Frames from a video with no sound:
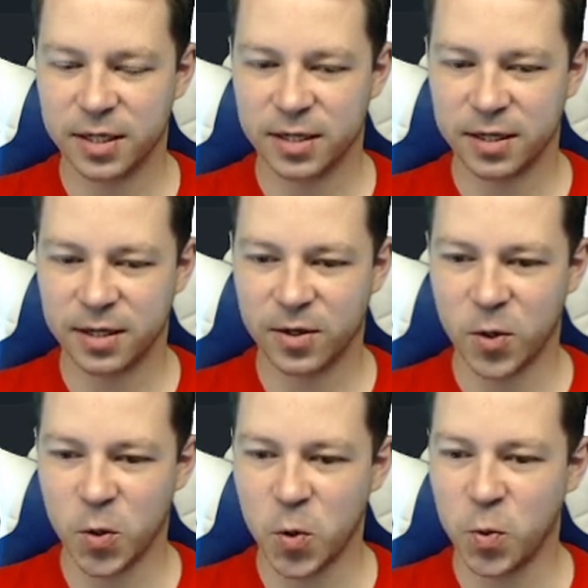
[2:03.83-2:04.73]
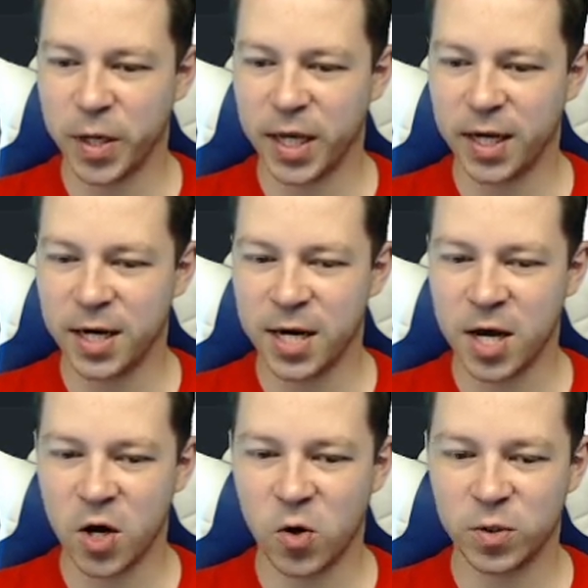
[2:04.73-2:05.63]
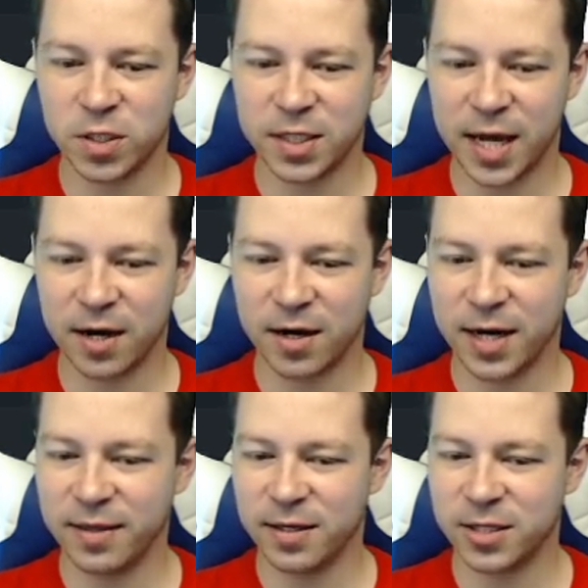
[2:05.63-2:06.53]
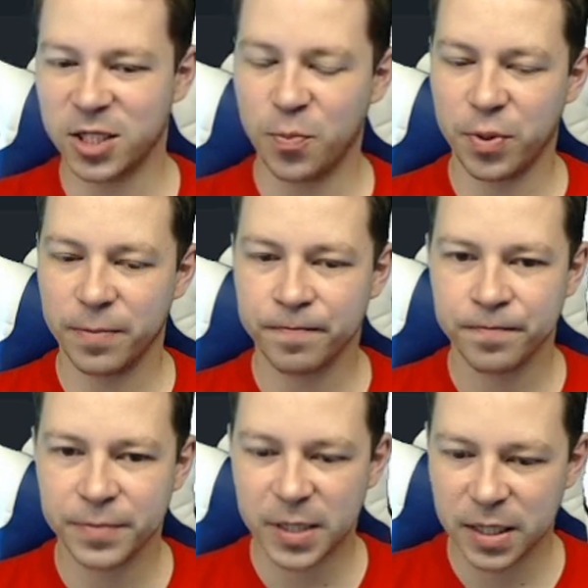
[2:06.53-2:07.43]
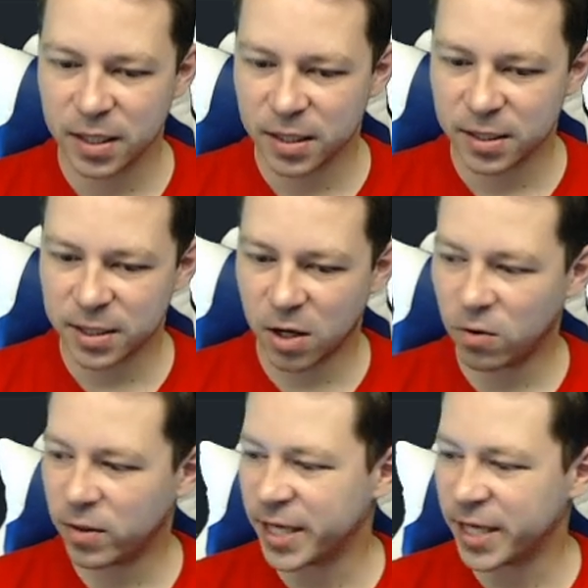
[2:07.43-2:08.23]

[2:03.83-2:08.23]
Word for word: uh, who we know standardly in the top. So let's